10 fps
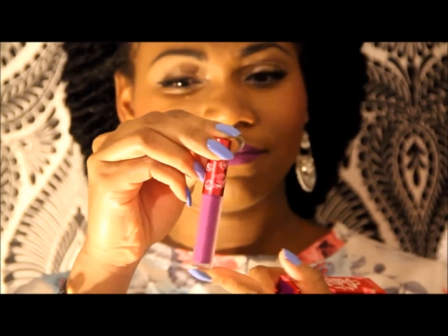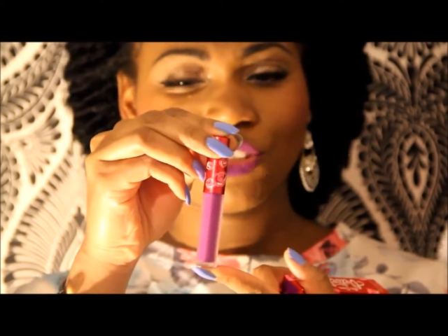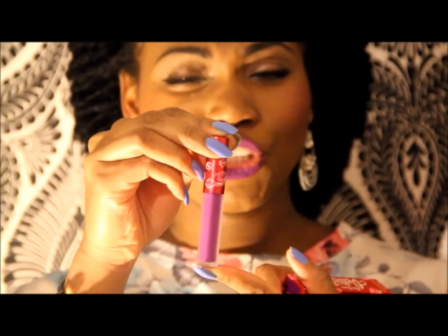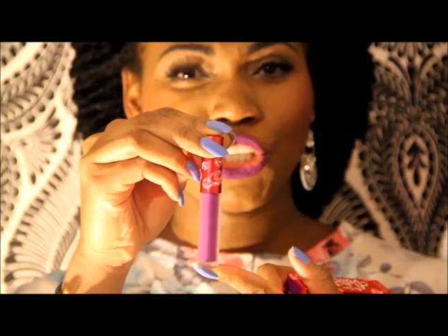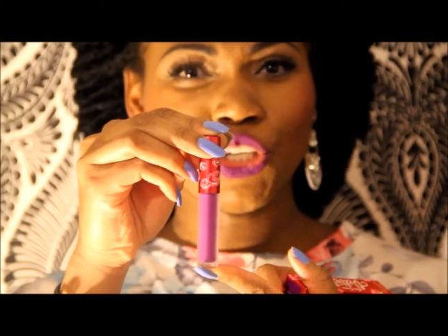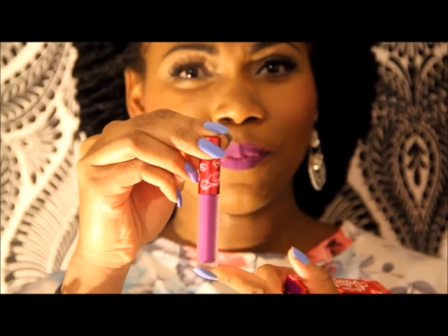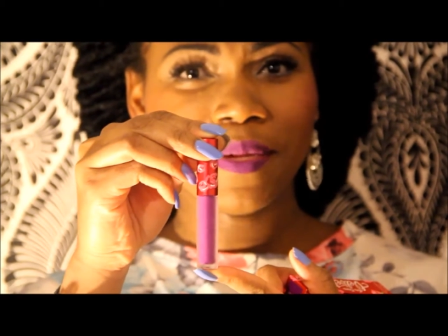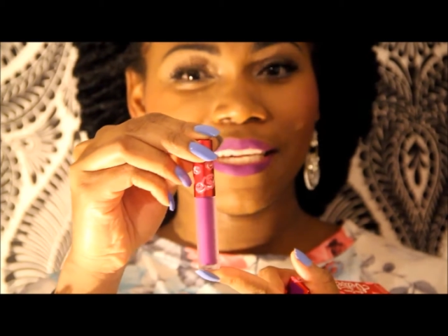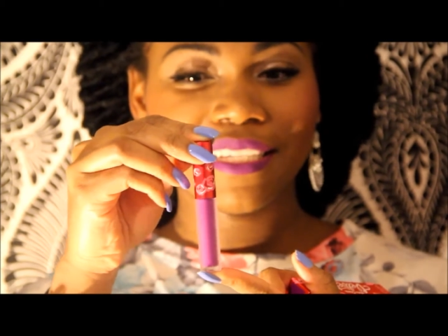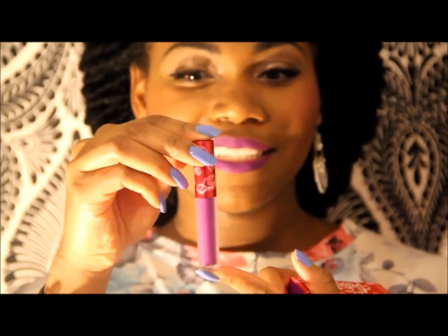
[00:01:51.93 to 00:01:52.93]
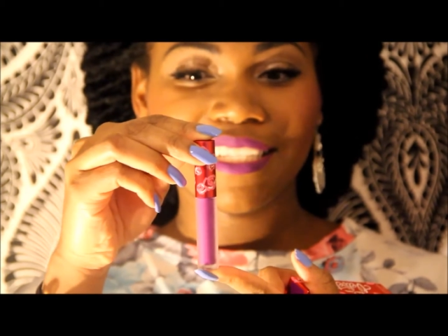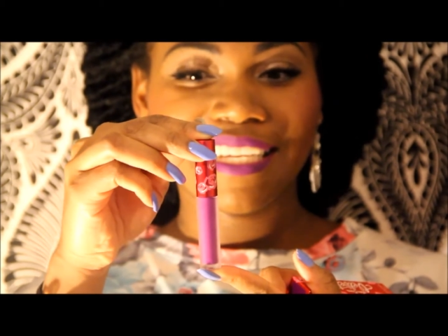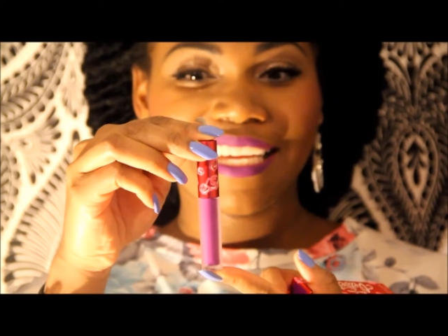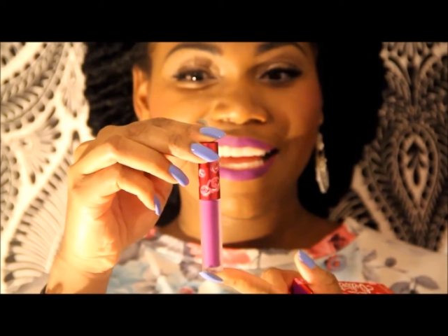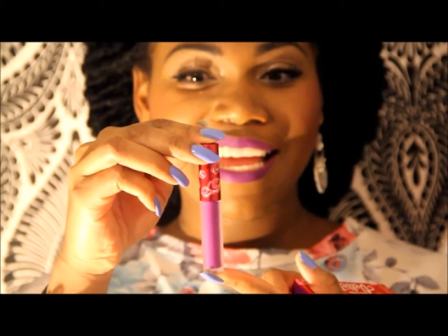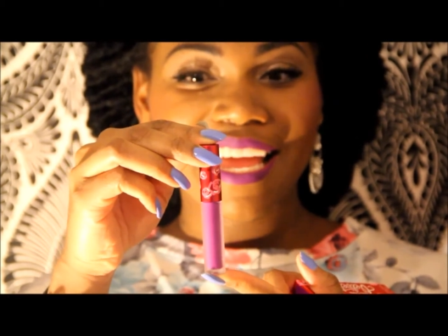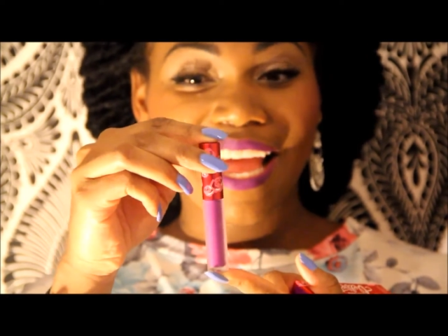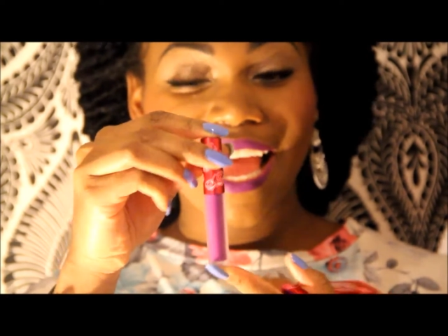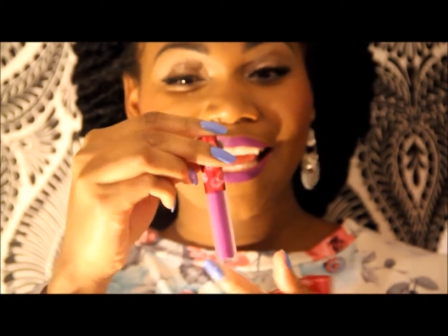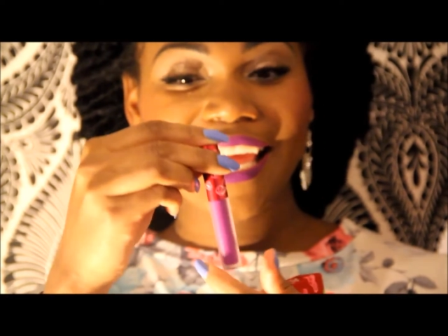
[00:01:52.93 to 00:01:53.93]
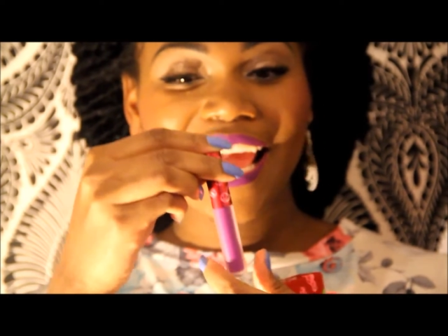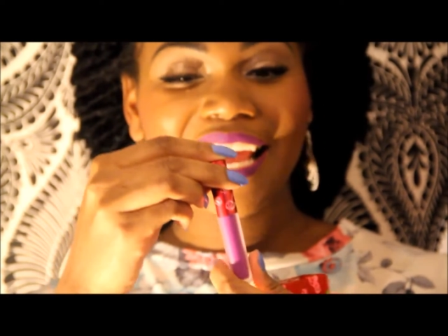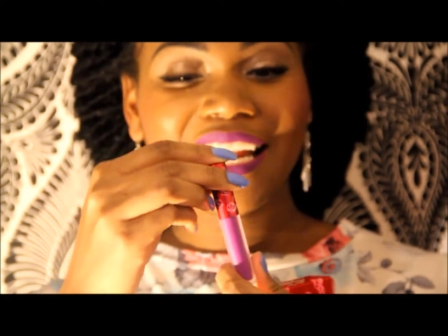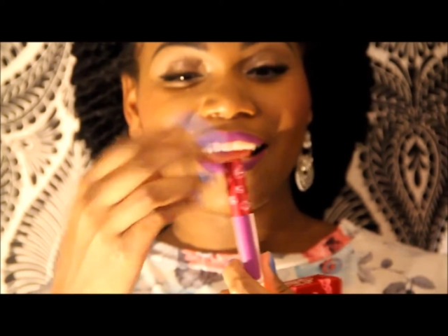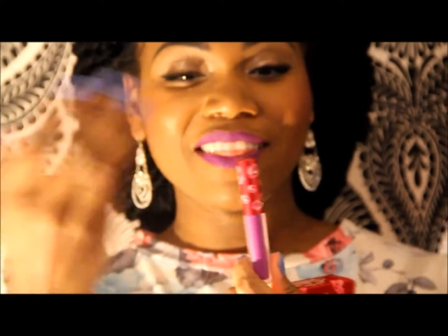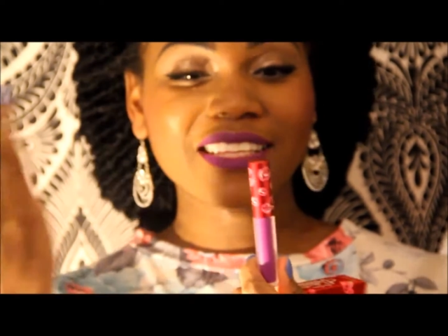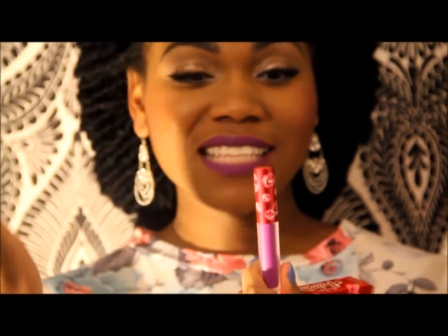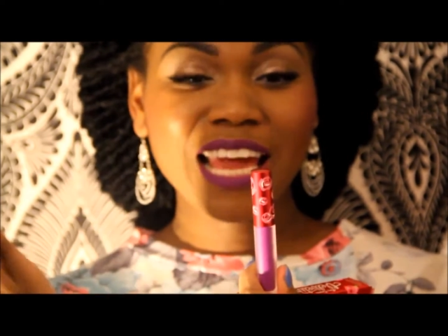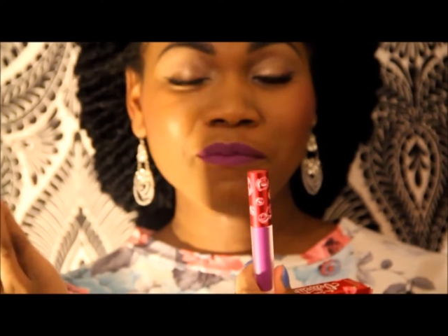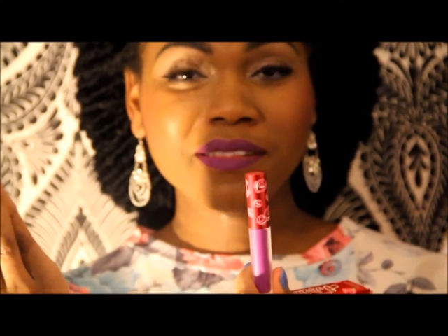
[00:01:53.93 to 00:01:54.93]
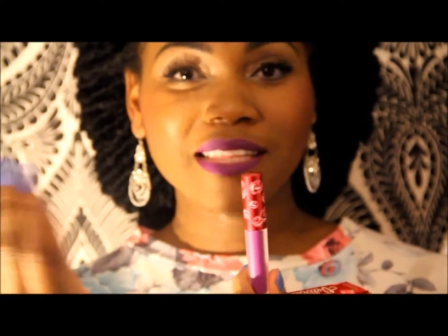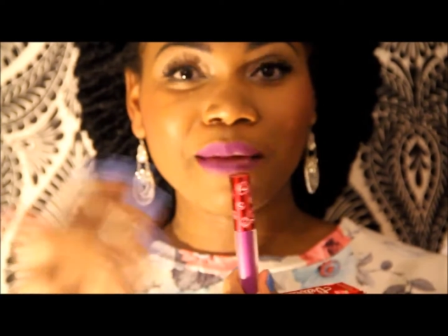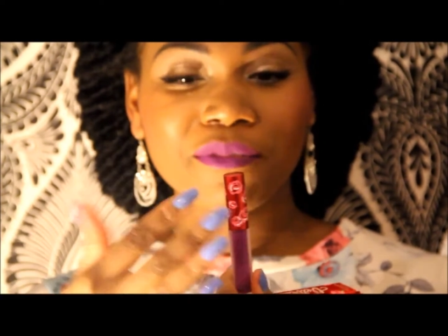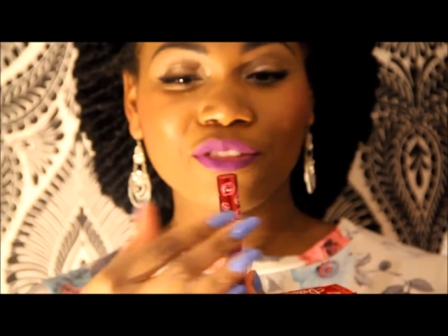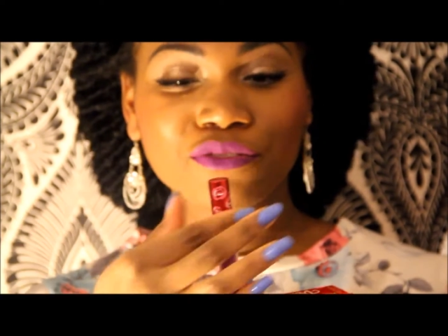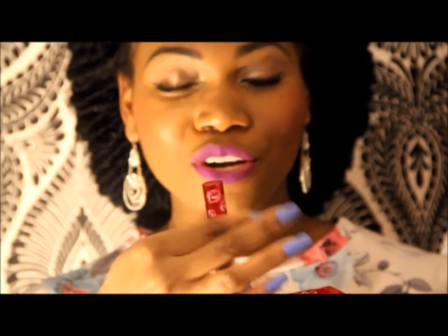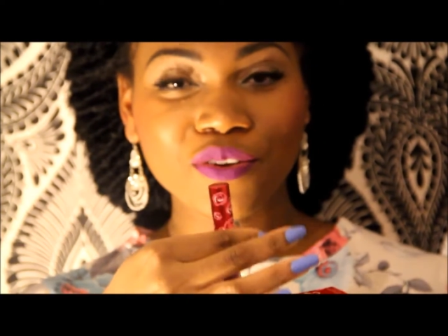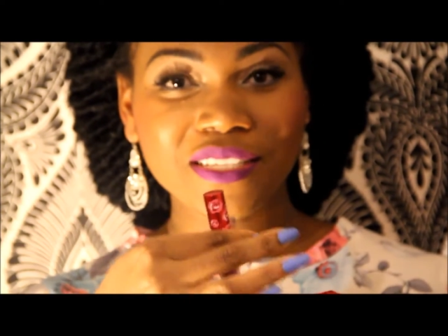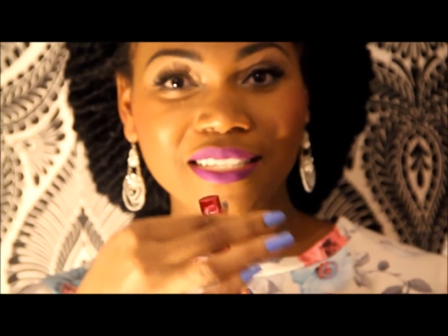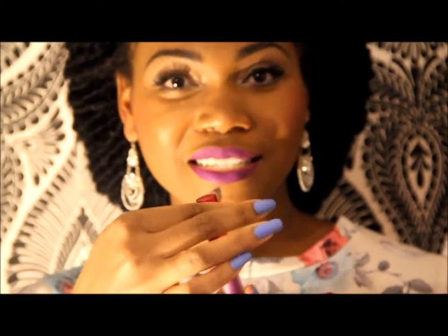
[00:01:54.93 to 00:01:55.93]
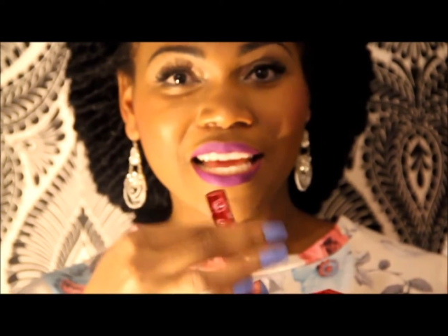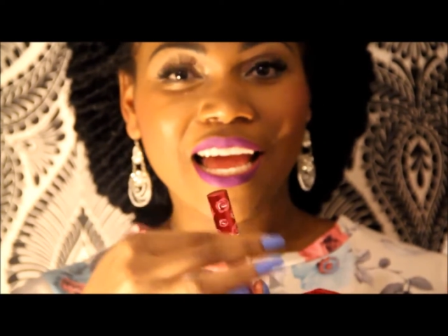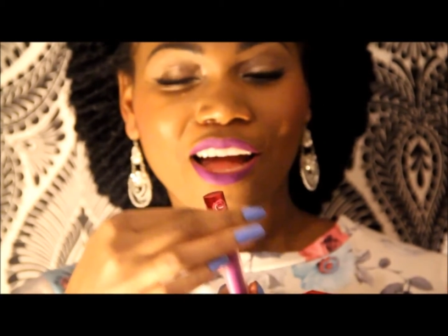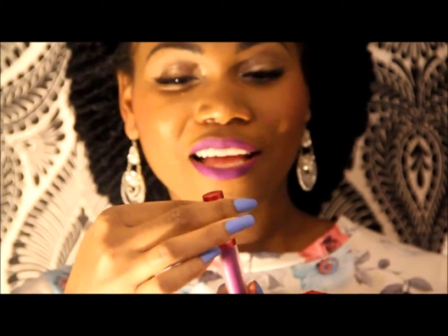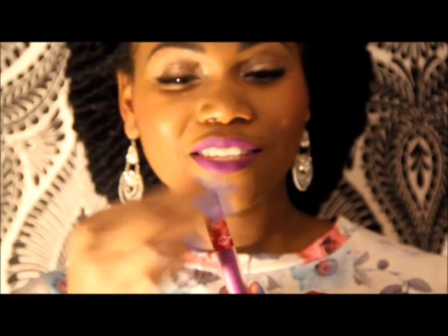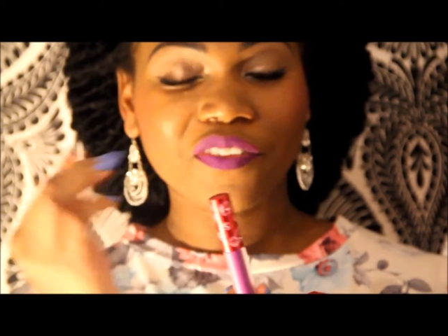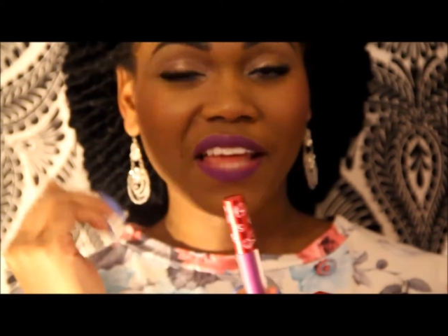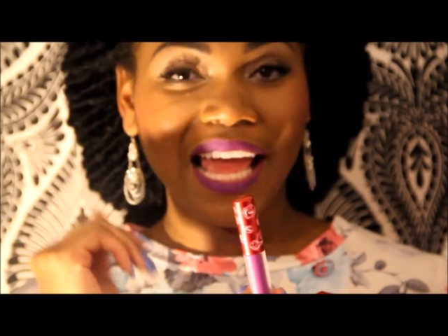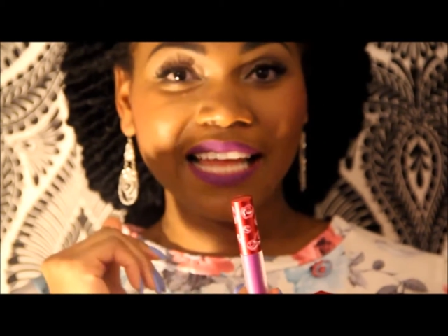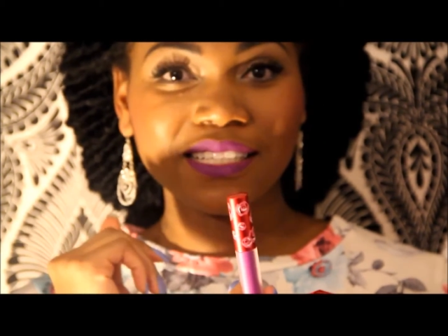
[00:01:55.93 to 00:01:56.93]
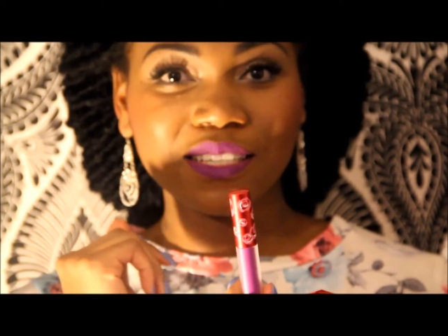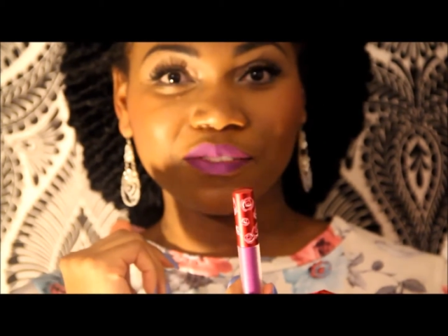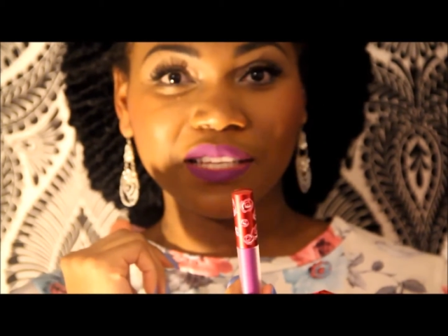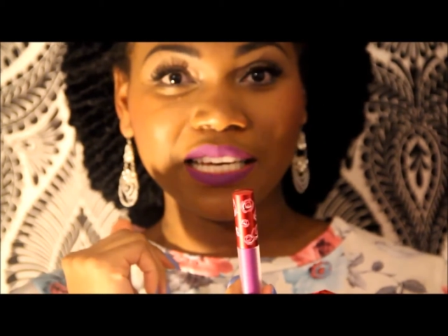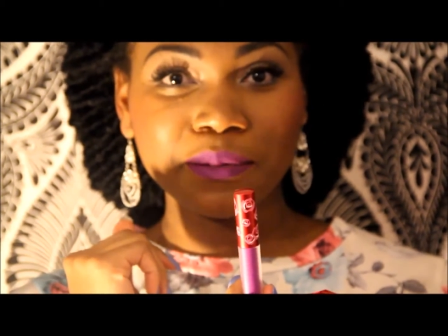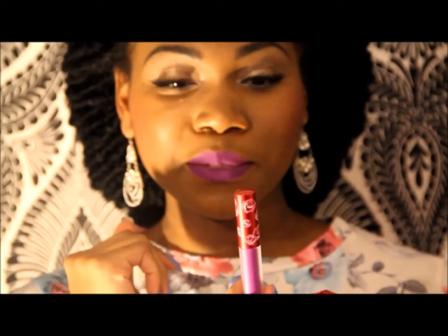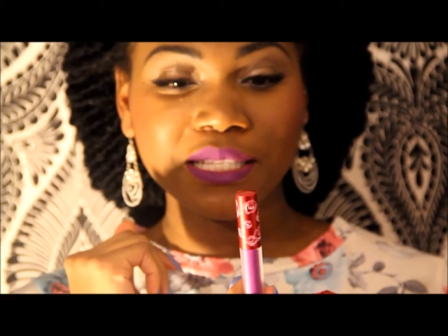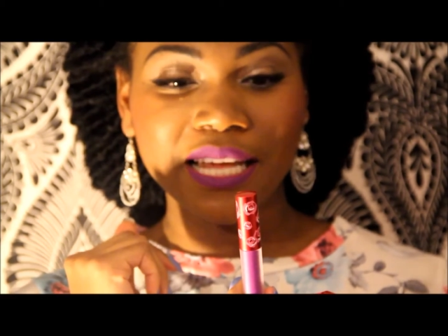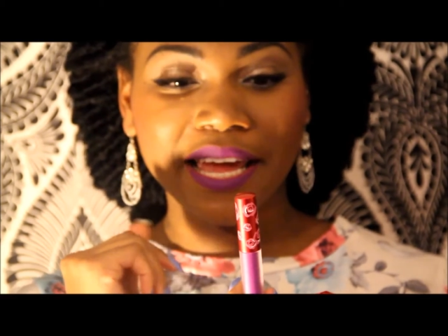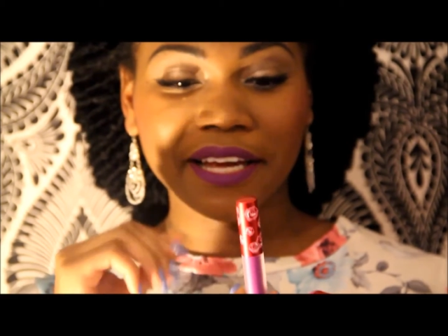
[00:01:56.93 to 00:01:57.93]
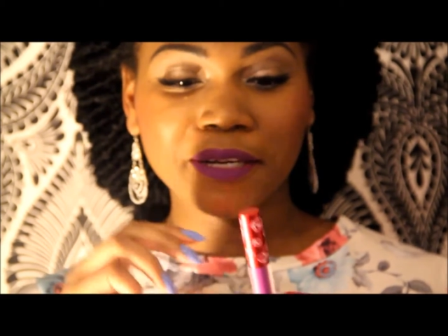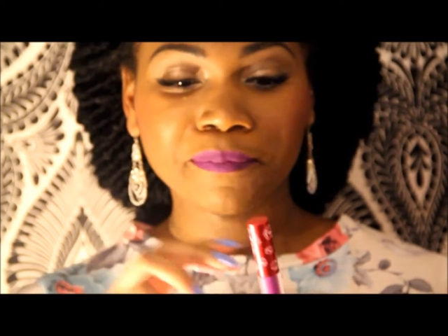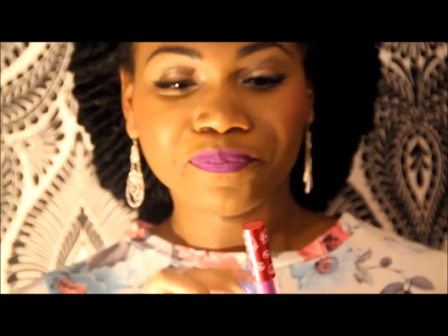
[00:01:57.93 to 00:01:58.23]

tube and again the same theme of the roses is on the handle of the lipstick.